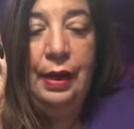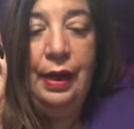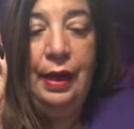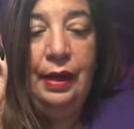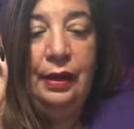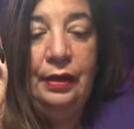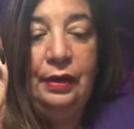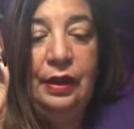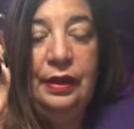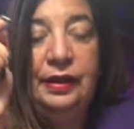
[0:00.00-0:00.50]

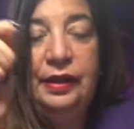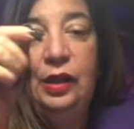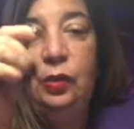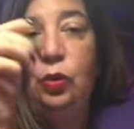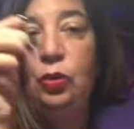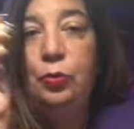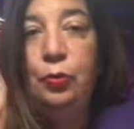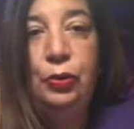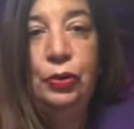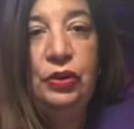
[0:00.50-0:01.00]
And let's say
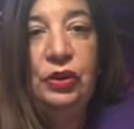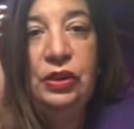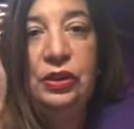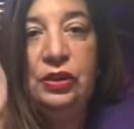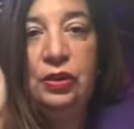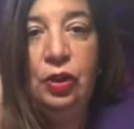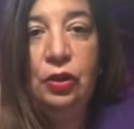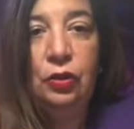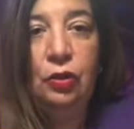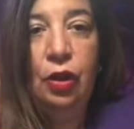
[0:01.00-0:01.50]
one person
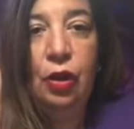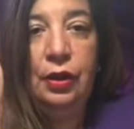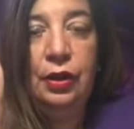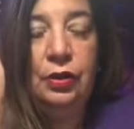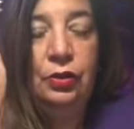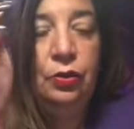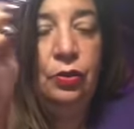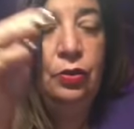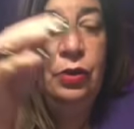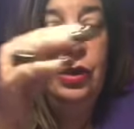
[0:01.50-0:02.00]
is not
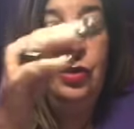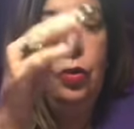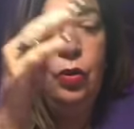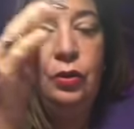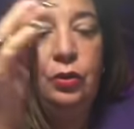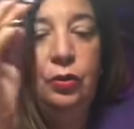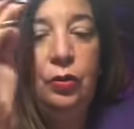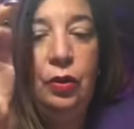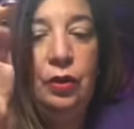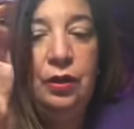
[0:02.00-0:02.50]
talking to you, they don't
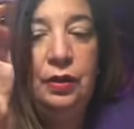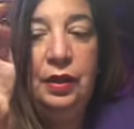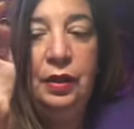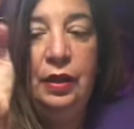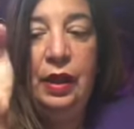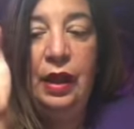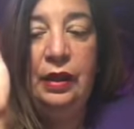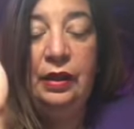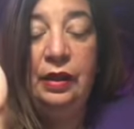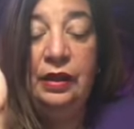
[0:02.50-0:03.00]
want to know
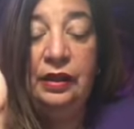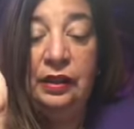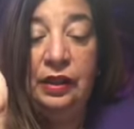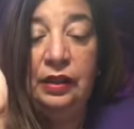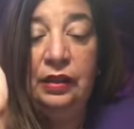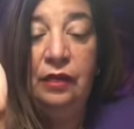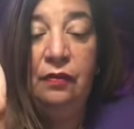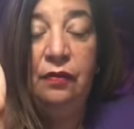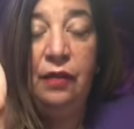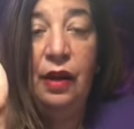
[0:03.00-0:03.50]
anything, and it's
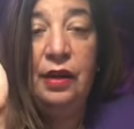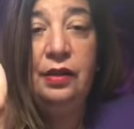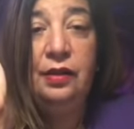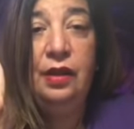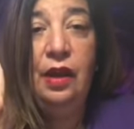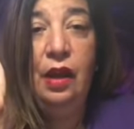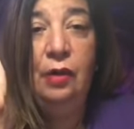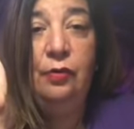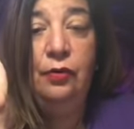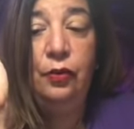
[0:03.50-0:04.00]
in divine
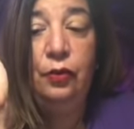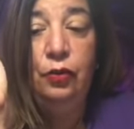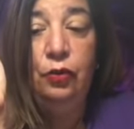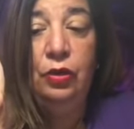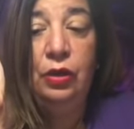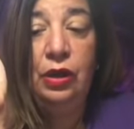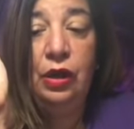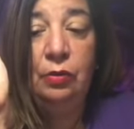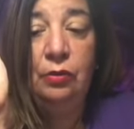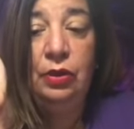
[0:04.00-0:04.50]
time for you
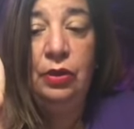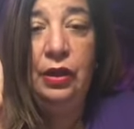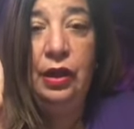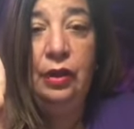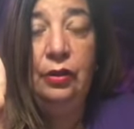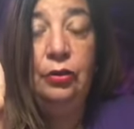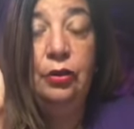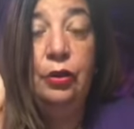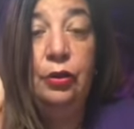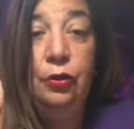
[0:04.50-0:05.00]
to come
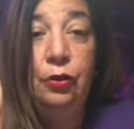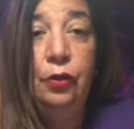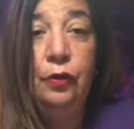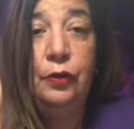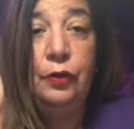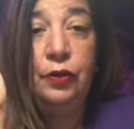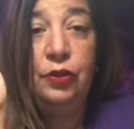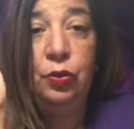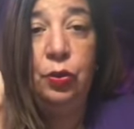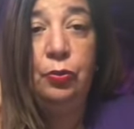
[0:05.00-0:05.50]
together. The
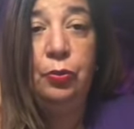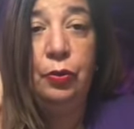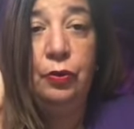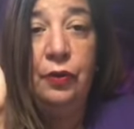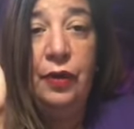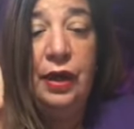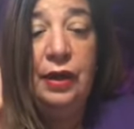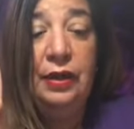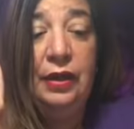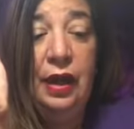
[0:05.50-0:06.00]
universe will
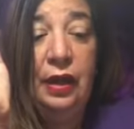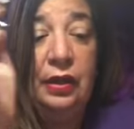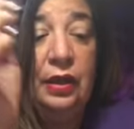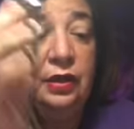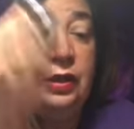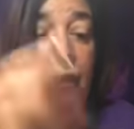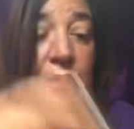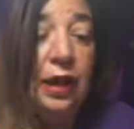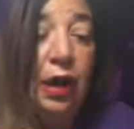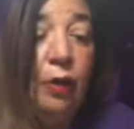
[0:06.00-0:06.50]
provide that.
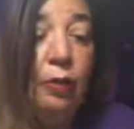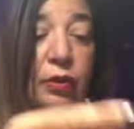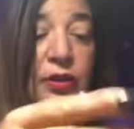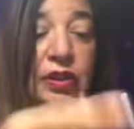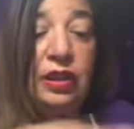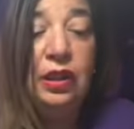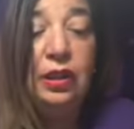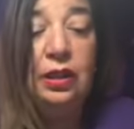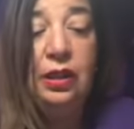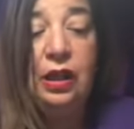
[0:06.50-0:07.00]
And the Tower
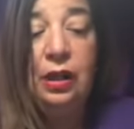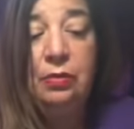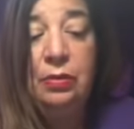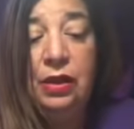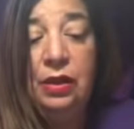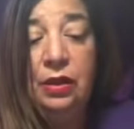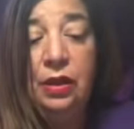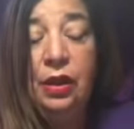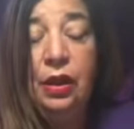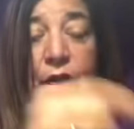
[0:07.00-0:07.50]
is going to come
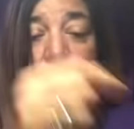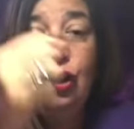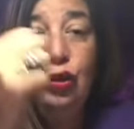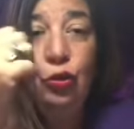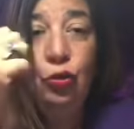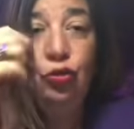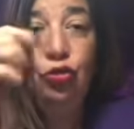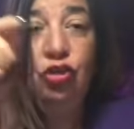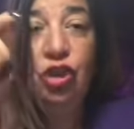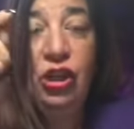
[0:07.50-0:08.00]
in
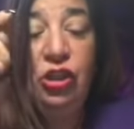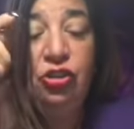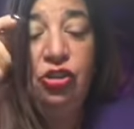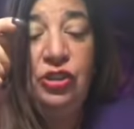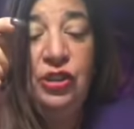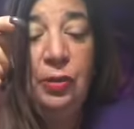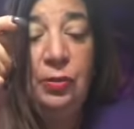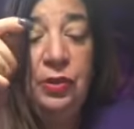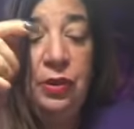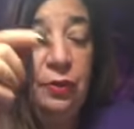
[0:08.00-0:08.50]
to change
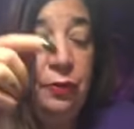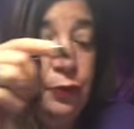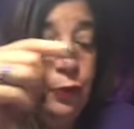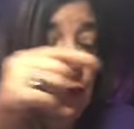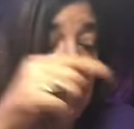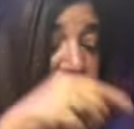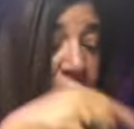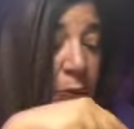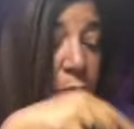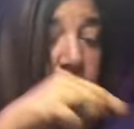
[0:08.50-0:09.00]
something
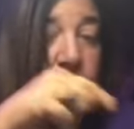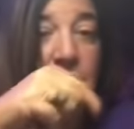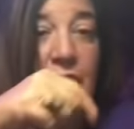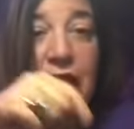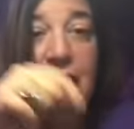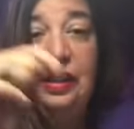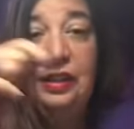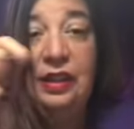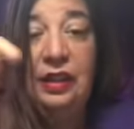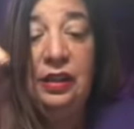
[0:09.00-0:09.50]
for someone
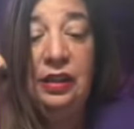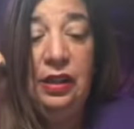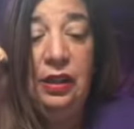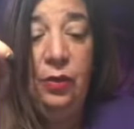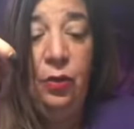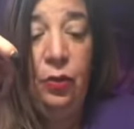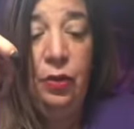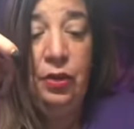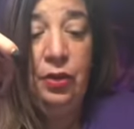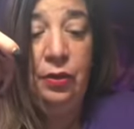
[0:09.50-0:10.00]
that is a
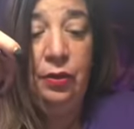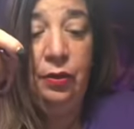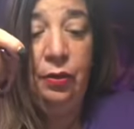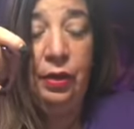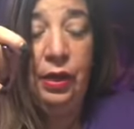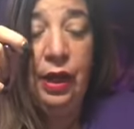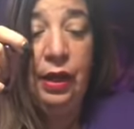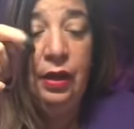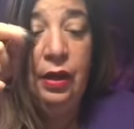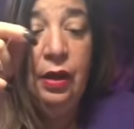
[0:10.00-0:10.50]
Leo here,
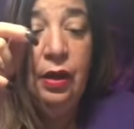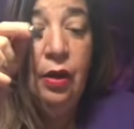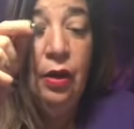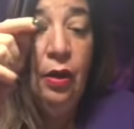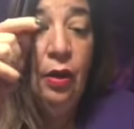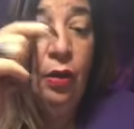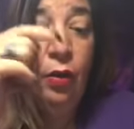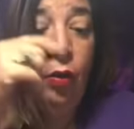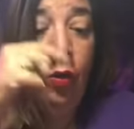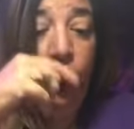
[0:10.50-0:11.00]
okay?
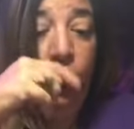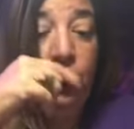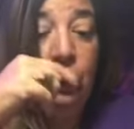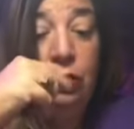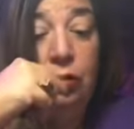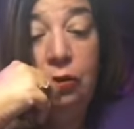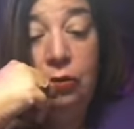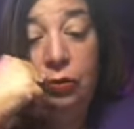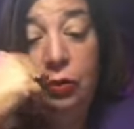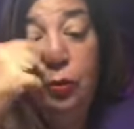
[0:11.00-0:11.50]

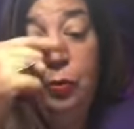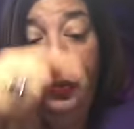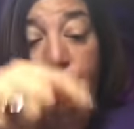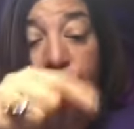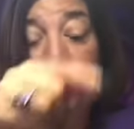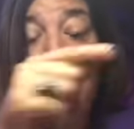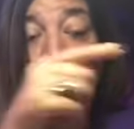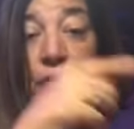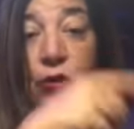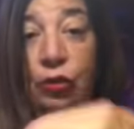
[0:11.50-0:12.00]
Or the
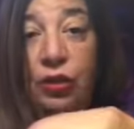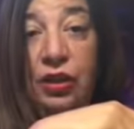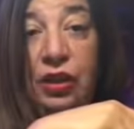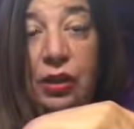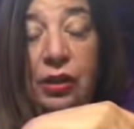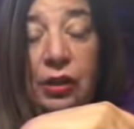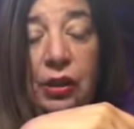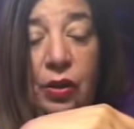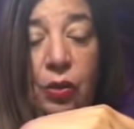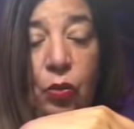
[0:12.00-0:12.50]
person you're
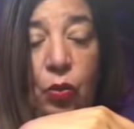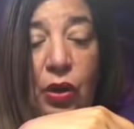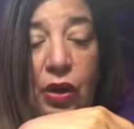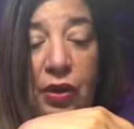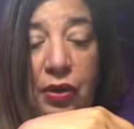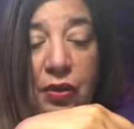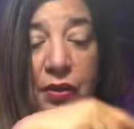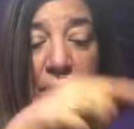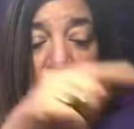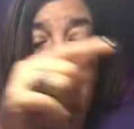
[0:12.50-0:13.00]
dealing
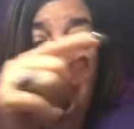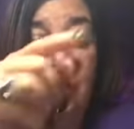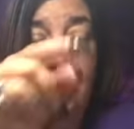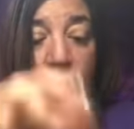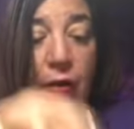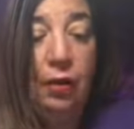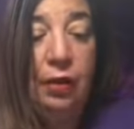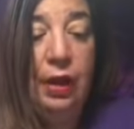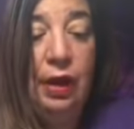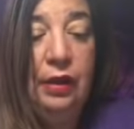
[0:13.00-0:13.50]
with,
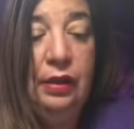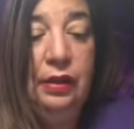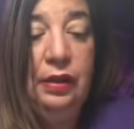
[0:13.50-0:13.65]
okay?